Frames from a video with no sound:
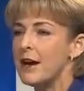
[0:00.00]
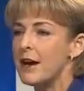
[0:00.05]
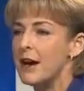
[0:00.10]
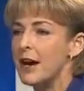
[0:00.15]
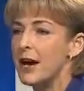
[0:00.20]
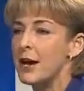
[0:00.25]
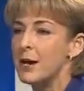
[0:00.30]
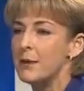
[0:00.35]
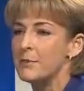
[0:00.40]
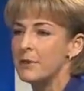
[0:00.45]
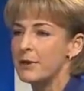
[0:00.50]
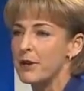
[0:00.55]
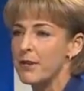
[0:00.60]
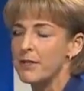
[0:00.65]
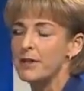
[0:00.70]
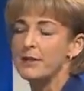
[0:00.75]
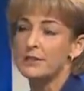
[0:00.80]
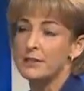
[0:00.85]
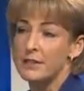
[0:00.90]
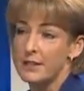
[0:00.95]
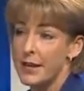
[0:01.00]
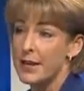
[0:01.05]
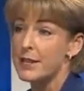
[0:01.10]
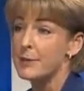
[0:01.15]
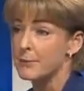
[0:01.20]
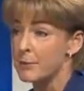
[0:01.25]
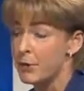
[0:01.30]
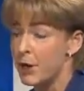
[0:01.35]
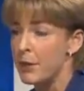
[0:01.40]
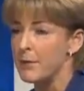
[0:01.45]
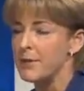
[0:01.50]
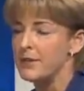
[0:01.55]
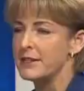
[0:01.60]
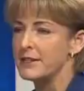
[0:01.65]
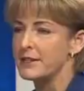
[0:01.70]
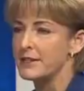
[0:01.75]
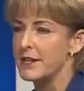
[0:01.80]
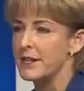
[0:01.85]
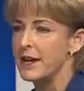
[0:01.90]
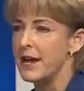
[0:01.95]
Uh, but I think today the Prime
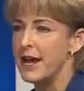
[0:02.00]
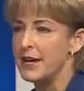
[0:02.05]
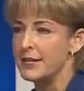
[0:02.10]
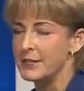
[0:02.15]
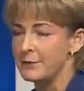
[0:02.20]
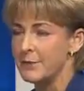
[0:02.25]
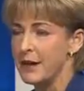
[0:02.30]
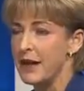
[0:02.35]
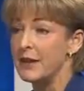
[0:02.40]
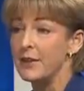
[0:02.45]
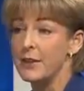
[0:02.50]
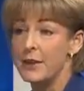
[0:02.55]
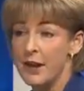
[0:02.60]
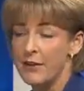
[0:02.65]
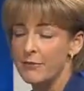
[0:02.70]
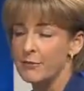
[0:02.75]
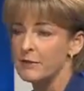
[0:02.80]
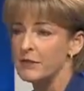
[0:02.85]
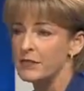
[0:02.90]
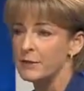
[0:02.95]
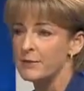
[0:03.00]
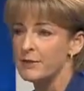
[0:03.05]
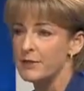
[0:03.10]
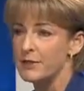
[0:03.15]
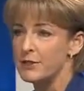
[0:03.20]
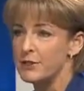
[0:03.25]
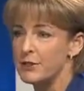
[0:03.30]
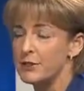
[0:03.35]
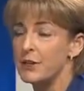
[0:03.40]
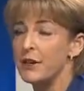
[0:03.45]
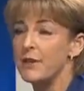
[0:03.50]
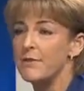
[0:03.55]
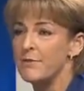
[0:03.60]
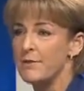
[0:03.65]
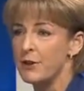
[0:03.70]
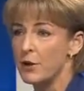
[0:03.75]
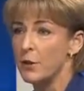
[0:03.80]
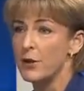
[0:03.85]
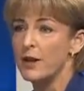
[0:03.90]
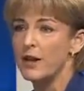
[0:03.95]
Minister has made the government's position
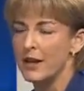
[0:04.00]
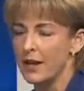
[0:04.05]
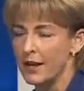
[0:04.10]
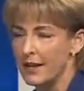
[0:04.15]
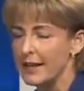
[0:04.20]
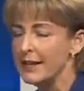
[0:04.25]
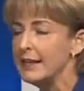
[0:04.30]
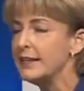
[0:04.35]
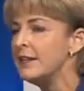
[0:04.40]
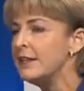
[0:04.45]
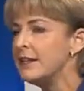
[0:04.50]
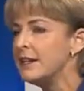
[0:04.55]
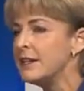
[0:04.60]
very clear.